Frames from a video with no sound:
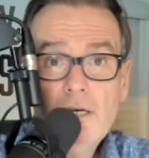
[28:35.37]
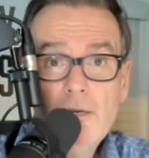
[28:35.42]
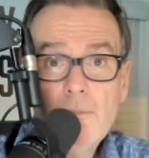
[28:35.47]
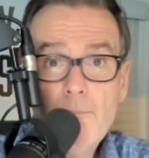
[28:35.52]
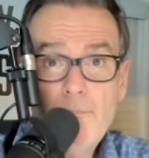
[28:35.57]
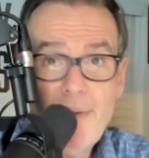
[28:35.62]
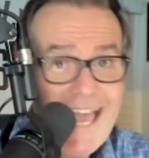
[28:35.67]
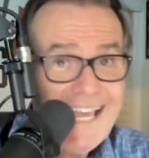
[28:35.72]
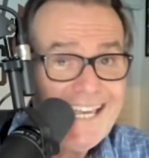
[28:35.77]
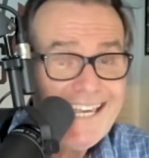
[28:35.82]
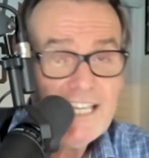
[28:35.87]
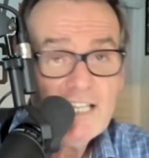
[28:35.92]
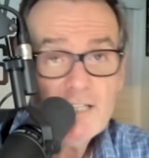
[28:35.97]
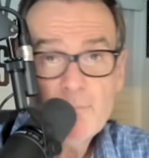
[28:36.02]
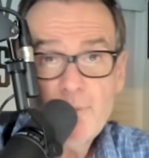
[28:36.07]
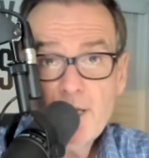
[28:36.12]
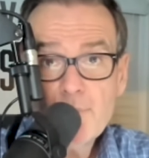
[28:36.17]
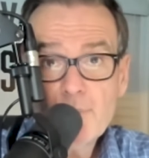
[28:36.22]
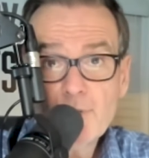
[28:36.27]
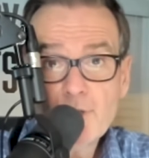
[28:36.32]
begging
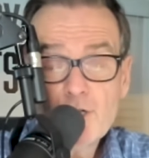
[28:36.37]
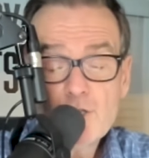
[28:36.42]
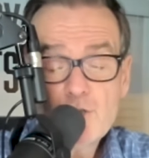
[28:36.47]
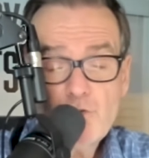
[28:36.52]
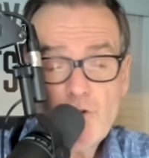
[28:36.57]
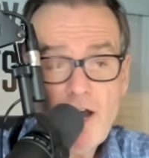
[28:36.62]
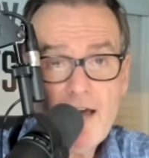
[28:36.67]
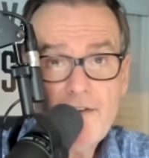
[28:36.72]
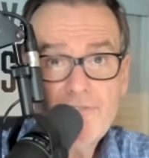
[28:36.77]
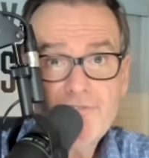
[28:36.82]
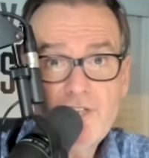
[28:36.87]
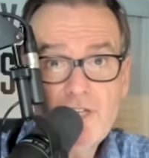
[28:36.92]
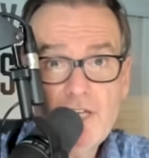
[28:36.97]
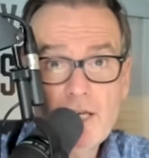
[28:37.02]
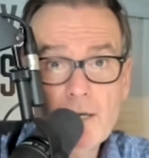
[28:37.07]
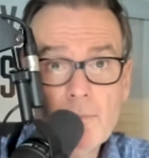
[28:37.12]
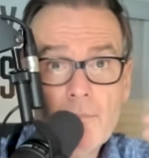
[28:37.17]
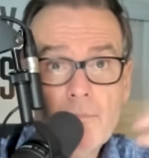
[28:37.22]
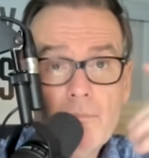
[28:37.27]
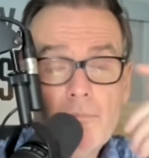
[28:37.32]
people to draft
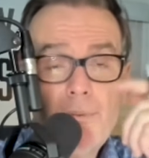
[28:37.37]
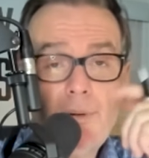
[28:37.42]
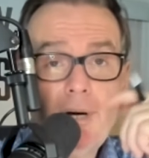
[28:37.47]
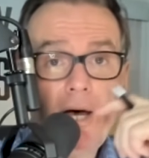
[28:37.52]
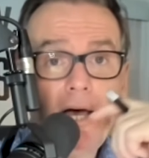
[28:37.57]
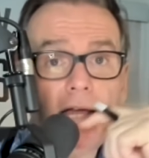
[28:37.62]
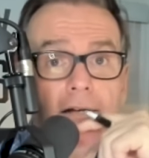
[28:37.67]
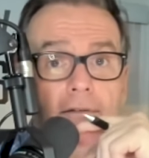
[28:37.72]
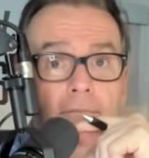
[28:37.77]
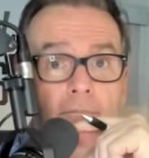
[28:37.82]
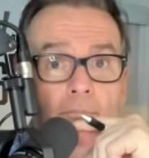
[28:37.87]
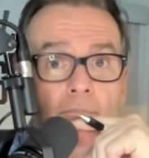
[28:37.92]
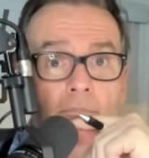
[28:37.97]
him, but